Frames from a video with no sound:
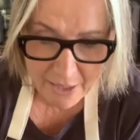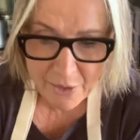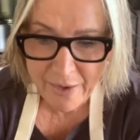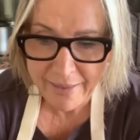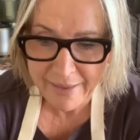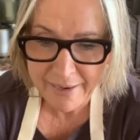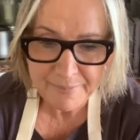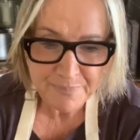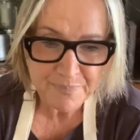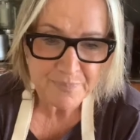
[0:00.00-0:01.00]
All right then.
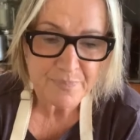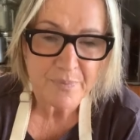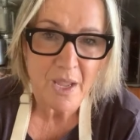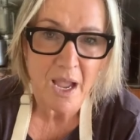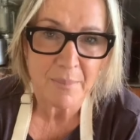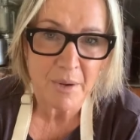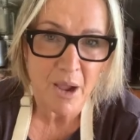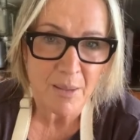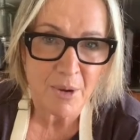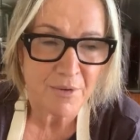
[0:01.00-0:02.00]

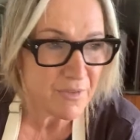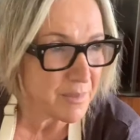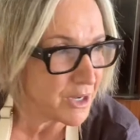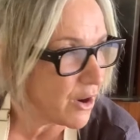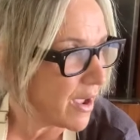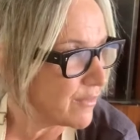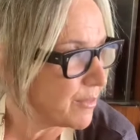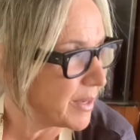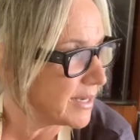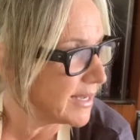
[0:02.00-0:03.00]
I'm off. I'm going to go have a
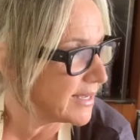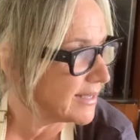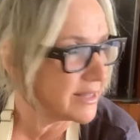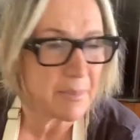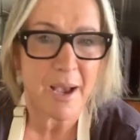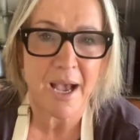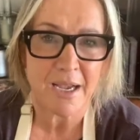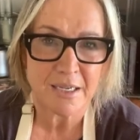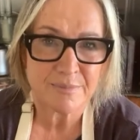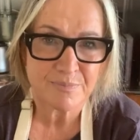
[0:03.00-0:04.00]
picnic in the
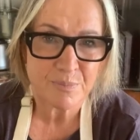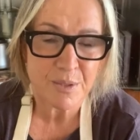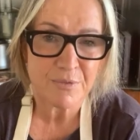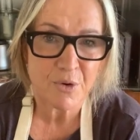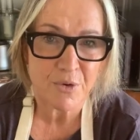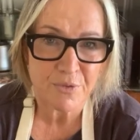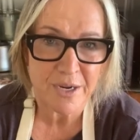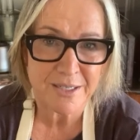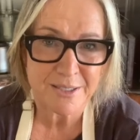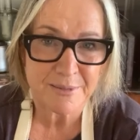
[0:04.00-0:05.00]
park with 4
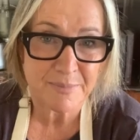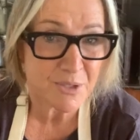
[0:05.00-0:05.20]
friends.